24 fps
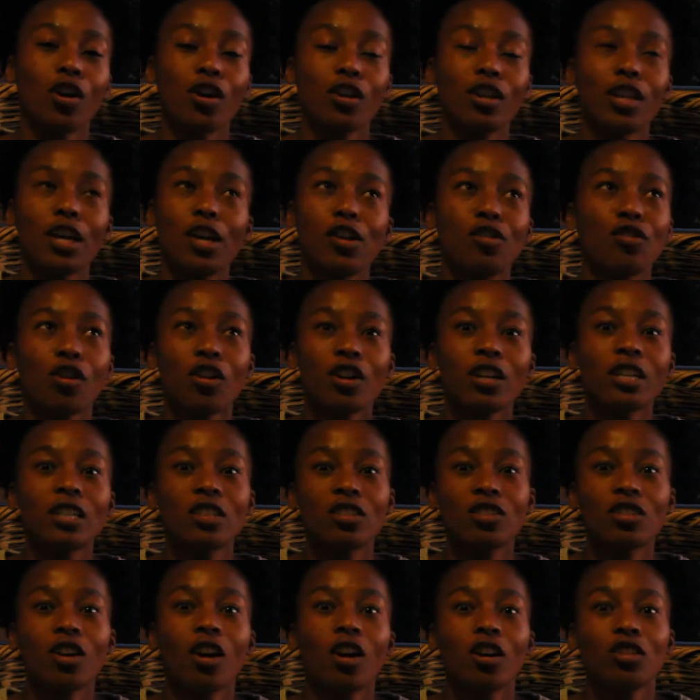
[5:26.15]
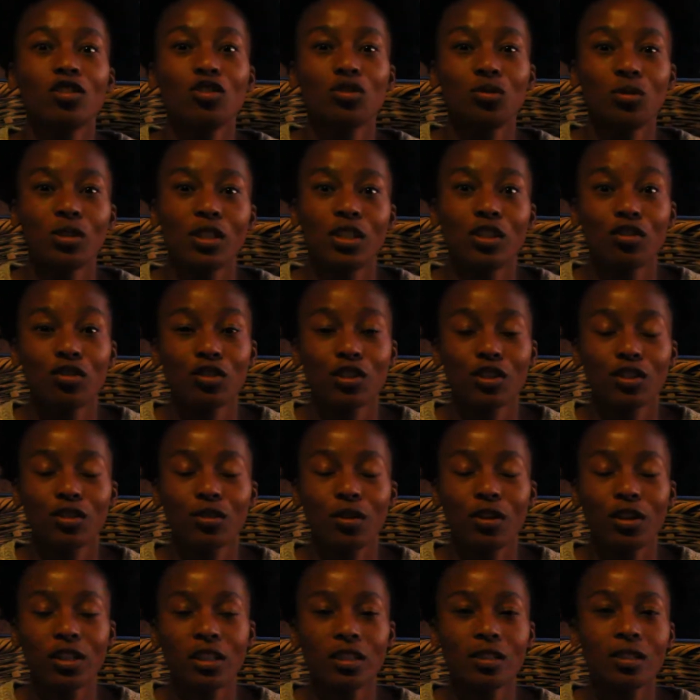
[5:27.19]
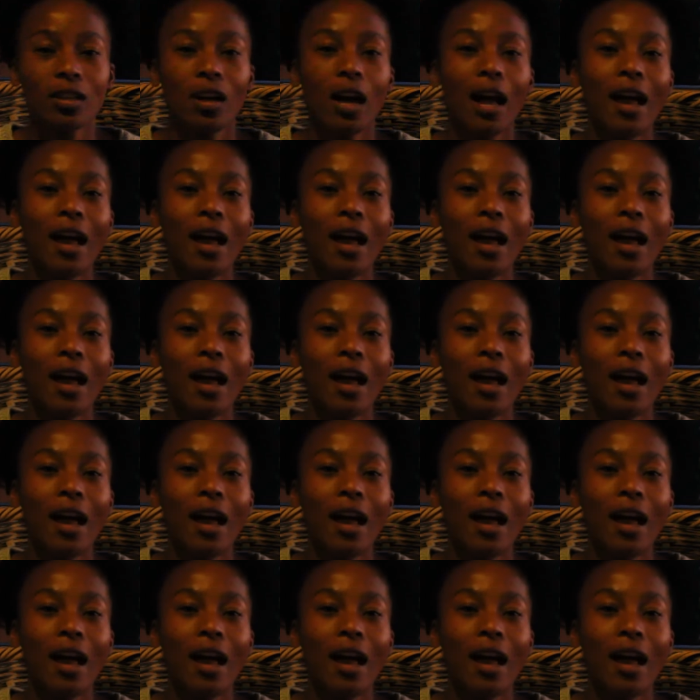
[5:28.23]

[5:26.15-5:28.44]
they're not going to charge you interest on it